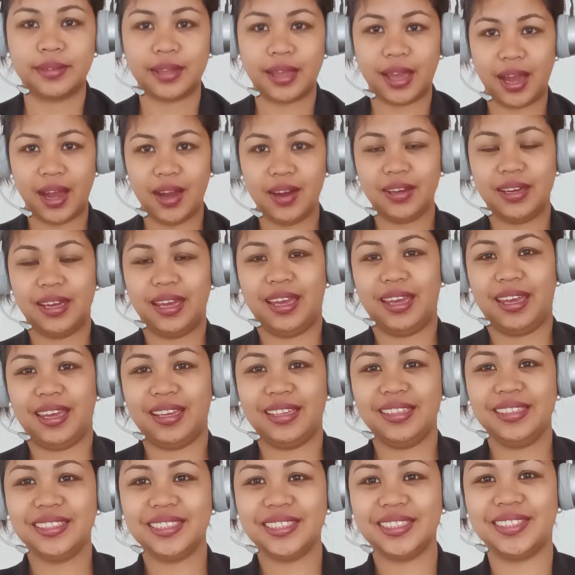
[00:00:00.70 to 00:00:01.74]

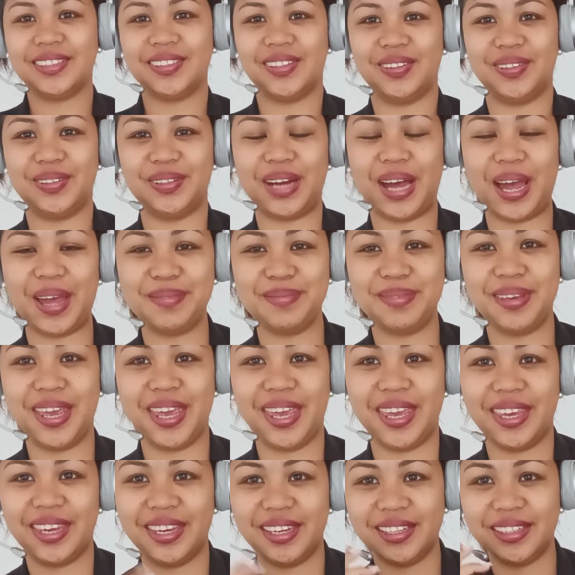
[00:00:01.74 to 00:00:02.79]
Okay, so I'm
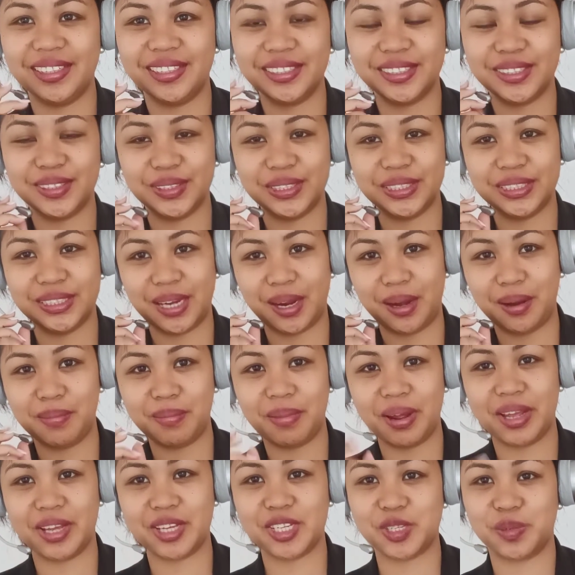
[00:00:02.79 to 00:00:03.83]
here to share
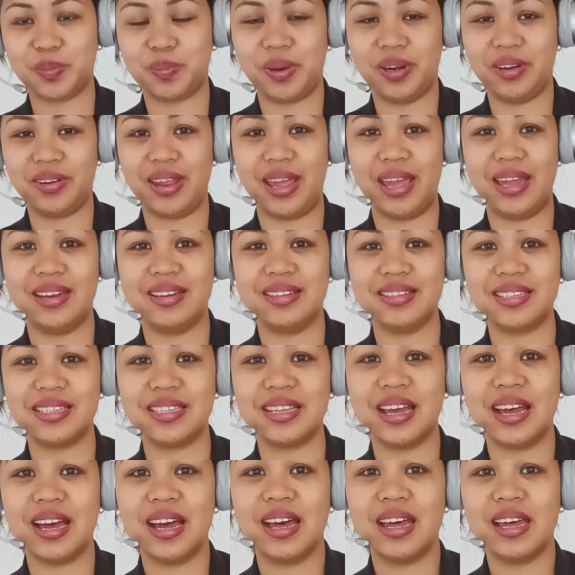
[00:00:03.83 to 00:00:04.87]
my
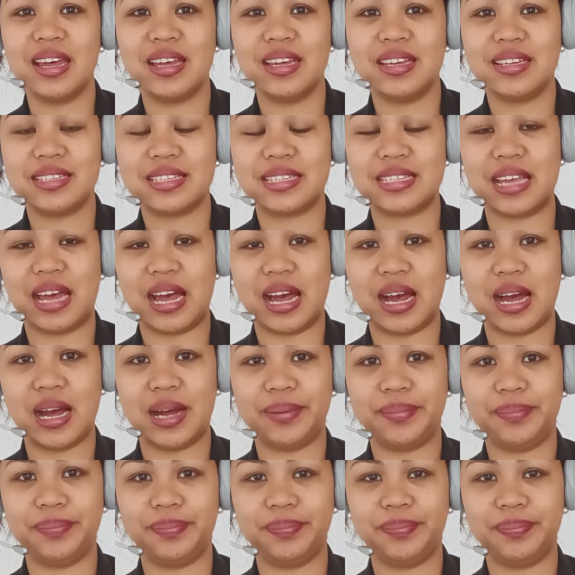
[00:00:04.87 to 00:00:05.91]
experience
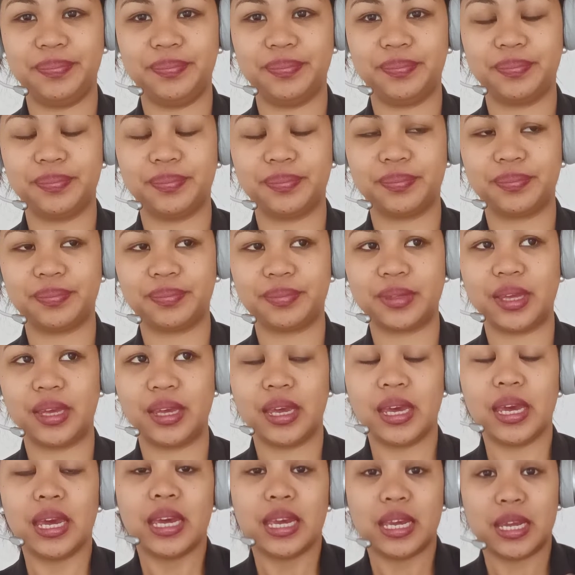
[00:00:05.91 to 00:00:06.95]
sa um,
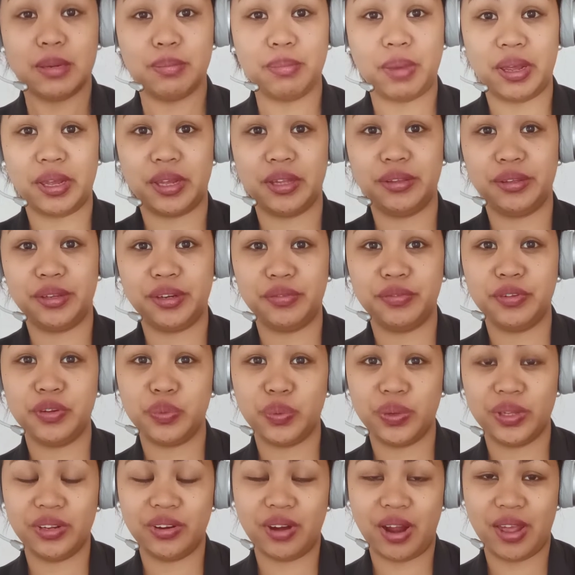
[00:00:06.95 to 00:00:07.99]
in my
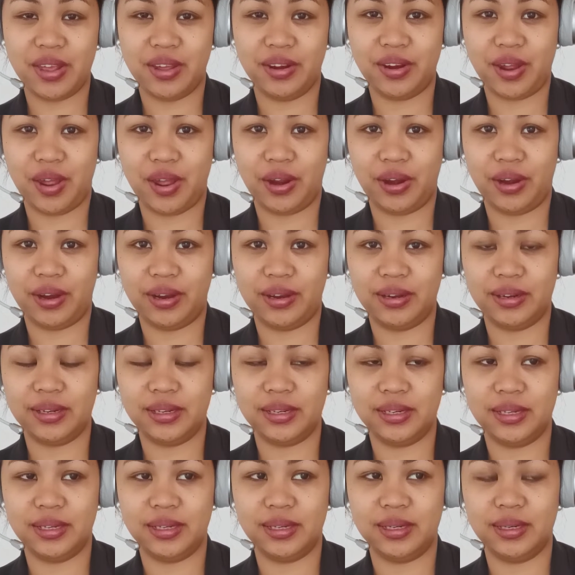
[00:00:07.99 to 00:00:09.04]
interview with Ryanair.
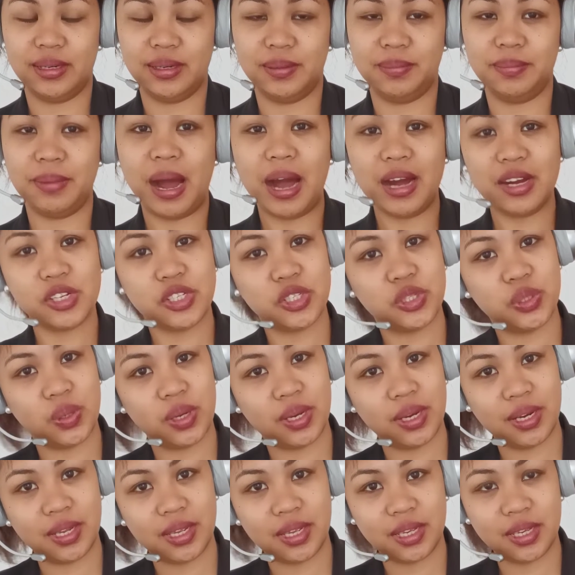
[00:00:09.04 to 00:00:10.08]
Um,
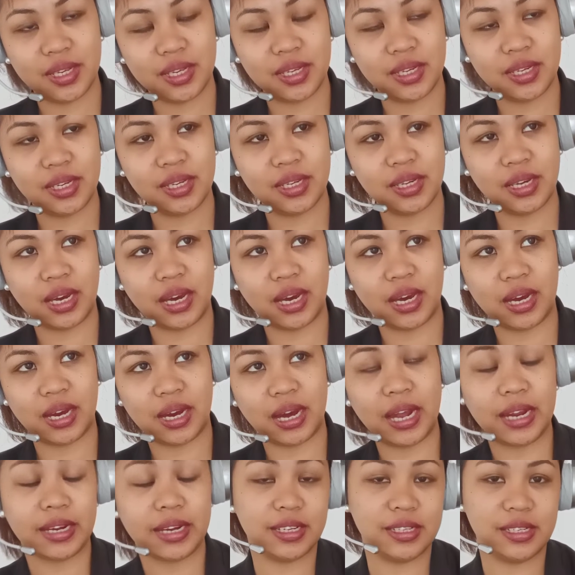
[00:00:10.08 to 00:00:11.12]
actually,
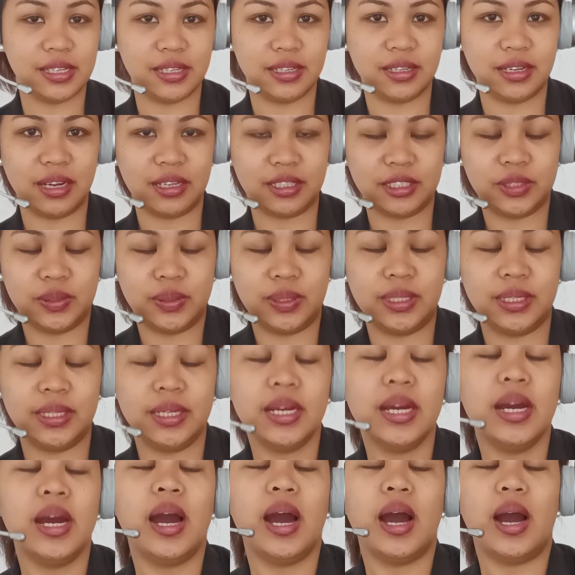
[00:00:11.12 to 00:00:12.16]
I didn't actually.
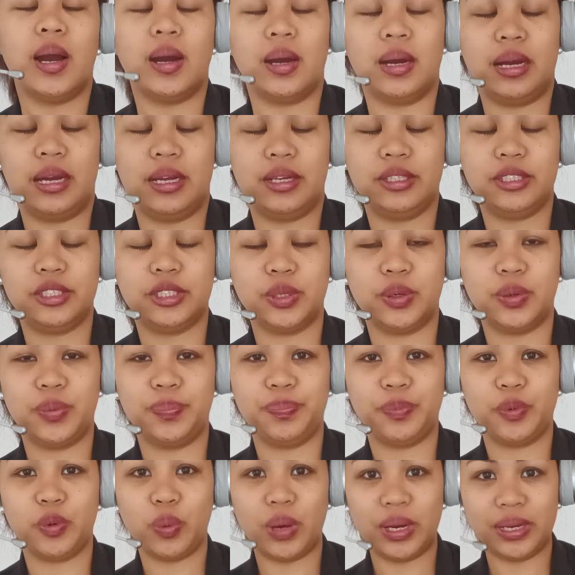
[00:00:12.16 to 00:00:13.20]
Okay,
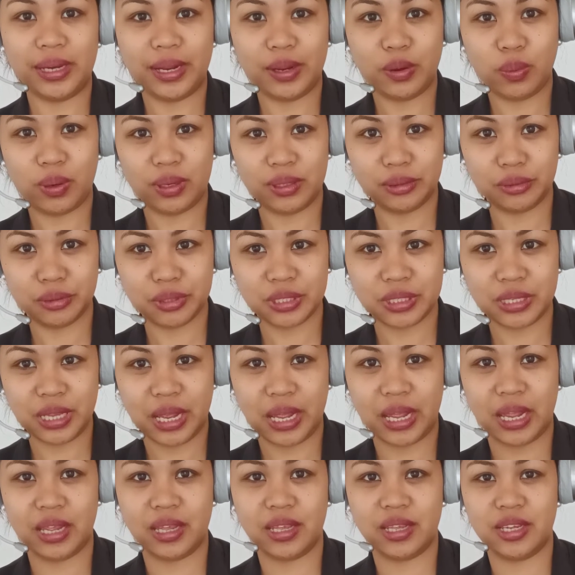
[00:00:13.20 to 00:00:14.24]
so what I want to
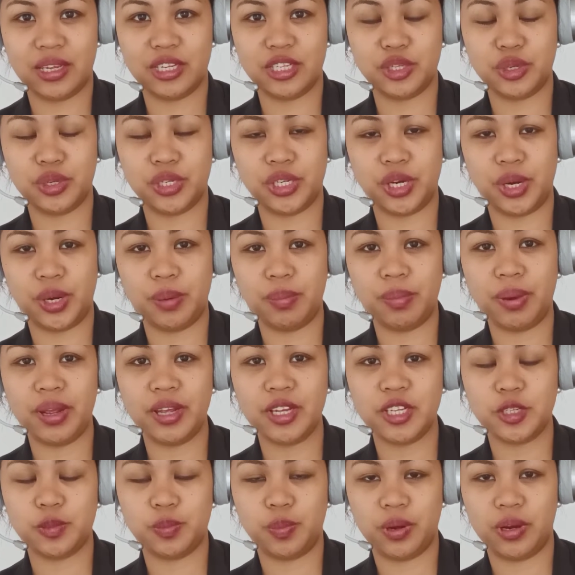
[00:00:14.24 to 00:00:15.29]
say is to share my
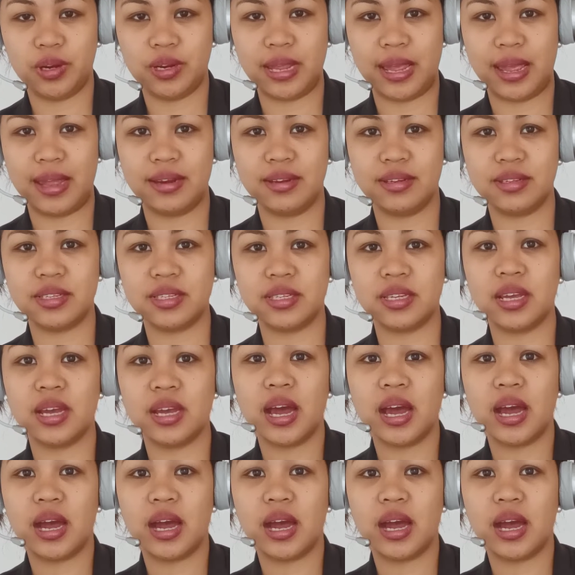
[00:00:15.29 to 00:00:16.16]
experience.